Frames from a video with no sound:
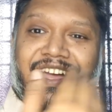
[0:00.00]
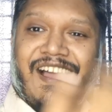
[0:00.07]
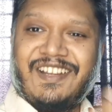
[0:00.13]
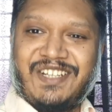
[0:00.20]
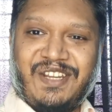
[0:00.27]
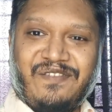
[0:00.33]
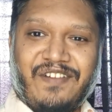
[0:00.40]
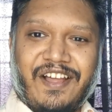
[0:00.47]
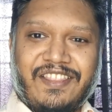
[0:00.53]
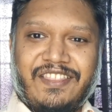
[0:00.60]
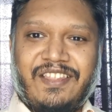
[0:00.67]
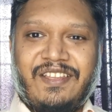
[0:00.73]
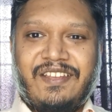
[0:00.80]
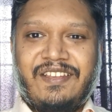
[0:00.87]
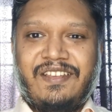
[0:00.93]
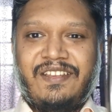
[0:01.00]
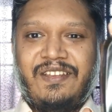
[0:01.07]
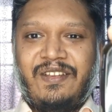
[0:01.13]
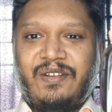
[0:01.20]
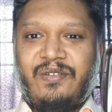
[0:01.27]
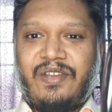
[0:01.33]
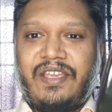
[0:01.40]
Hacivat.
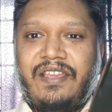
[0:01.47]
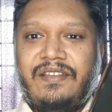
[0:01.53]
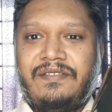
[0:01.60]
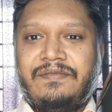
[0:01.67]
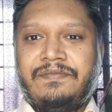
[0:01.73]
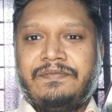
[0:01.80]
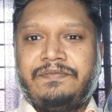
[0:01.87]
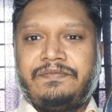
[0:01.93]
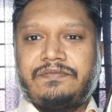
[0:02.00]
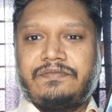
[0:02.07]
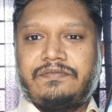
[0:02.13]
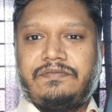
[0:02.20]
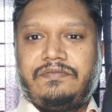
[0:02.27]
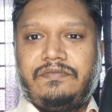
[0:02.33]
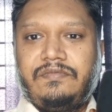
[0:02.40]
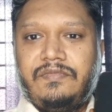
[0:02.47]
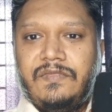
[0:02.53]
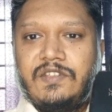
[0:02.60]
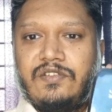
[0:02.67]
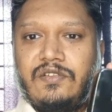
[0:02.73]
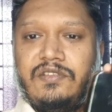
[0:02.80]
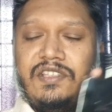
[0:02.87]
Okay.
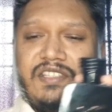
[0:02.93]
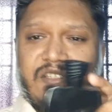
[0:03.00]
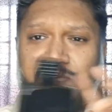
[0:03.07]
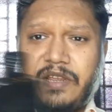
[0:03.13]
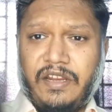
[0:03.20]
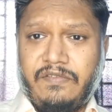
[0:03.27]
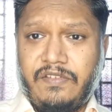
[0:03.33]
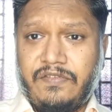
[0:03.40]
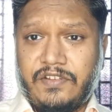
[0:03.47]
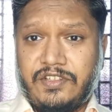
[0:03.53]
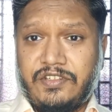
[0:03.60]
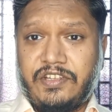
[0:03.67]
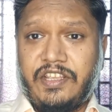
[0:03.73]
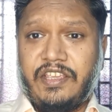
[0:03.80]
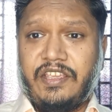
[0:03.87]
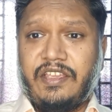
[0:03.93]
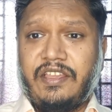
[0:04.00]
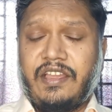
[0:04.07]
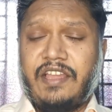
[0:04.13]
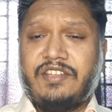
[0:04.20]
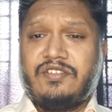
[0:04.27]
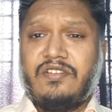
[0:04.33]
So this is my review for
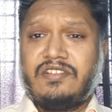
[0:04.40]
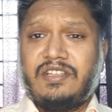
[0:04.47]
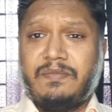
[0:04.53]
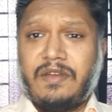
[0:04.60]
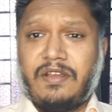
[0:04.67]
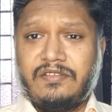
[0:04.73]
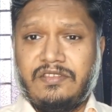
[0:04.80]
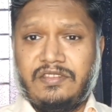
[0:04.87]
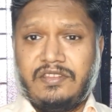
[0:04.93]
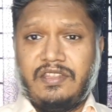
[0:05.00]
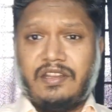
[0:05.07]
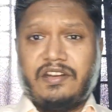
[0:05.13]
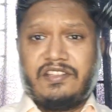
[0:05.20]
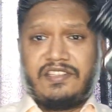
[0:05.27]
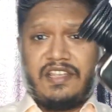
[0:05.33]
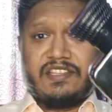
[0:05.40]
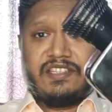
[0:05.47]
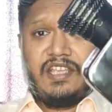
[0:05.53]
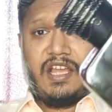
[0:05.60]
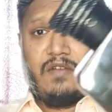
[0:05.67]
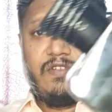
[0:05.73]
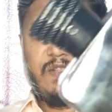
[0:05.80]
today. I talked about
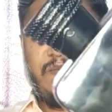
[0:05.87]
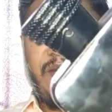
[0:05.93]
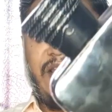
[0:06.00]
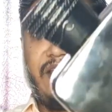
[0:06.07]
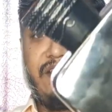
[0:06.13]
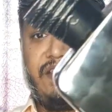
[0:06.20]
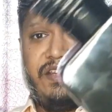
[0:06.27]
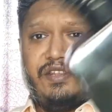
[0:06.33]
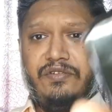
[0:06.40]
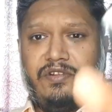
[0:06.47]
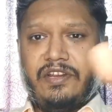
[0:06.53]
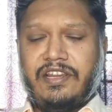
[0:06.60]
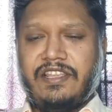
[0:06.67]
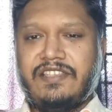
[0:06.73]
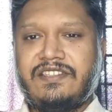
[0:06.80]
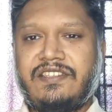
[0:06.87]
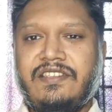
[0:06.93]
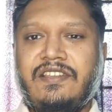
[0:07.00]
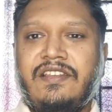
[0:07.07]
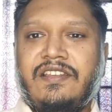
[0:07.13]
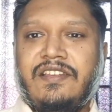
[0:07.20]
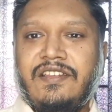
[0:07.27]
Rasasi Hawas Black, the new
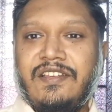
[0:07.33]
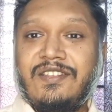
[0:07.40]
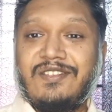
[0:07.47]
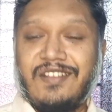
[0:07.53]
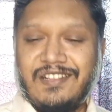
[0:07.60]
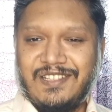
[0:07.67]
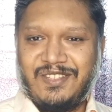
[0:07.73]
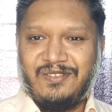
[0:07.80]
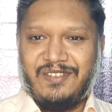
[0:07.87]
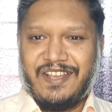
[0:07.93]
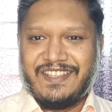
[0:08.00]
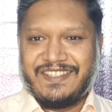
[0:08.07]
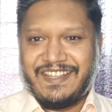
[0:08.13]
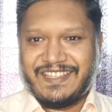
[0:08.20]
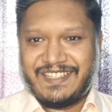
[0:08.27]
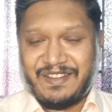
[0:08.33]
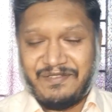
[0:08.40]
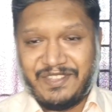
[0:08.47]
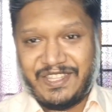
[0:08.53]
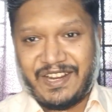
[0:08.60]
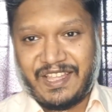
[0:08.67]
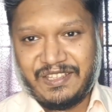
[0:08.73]
release. So I'll see you guys next
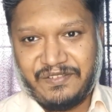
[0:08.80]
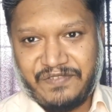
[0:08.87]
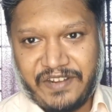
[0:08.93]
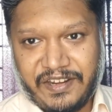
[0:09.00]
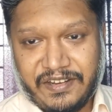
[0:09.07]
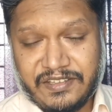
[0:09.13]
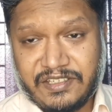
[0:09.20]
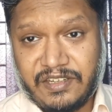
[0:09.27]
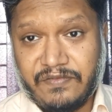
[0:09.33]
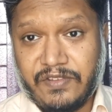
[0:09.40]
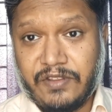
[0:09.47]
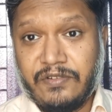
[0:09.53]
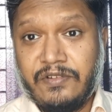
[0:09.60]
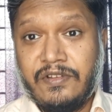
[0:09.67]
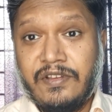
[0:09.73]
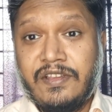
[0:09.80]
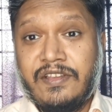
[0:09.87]
time with another fragrance review.